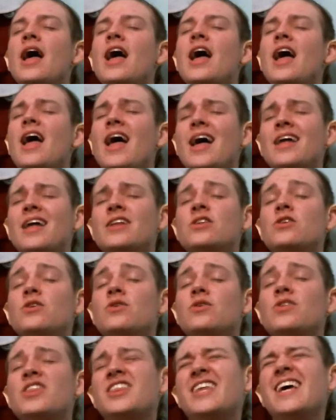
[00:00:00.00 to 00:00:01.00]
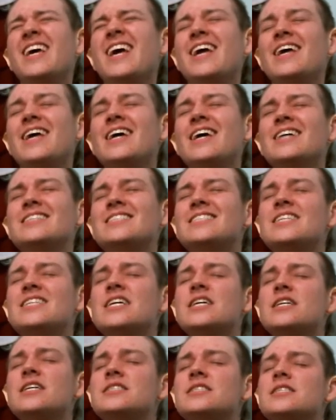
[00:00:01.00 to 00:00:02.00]
and you think it's
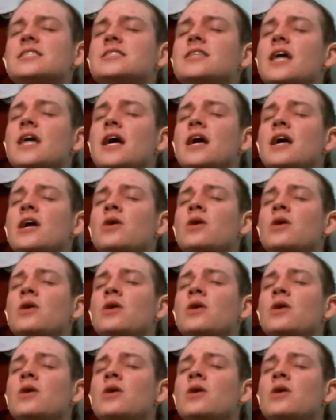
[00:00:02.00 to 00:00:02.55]
still today.